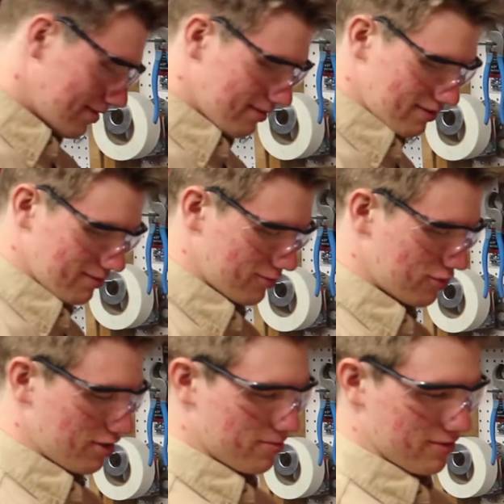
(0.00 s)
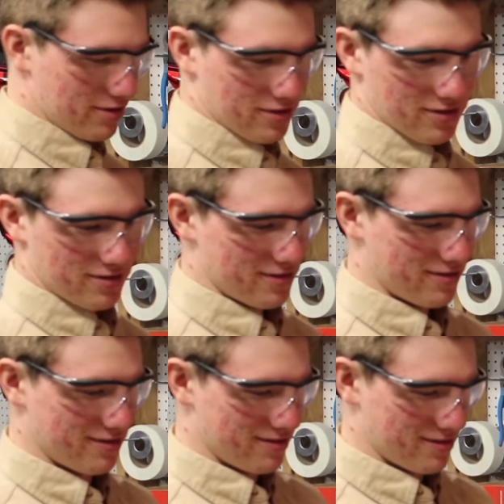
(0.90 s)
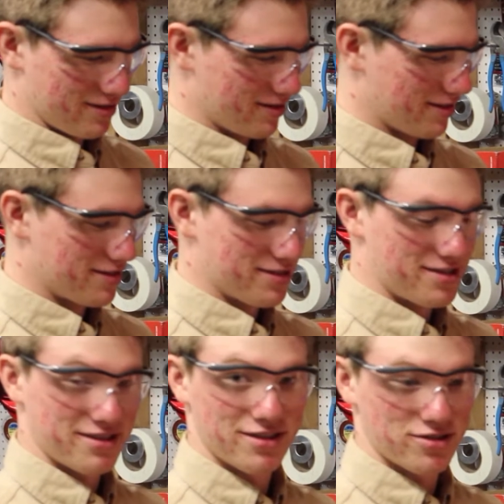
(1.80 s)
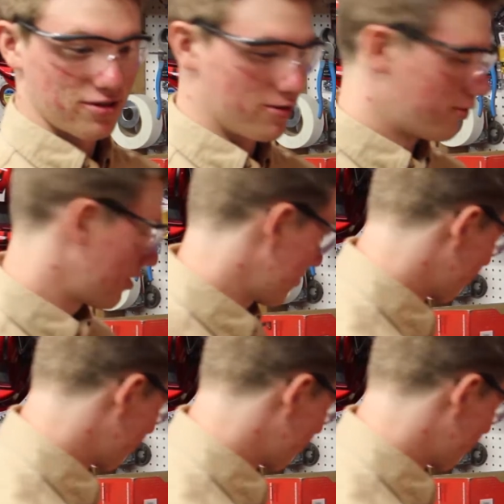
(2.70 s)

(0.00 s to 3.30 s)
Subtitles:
Some cheap little, like 1/16 inch aluminum,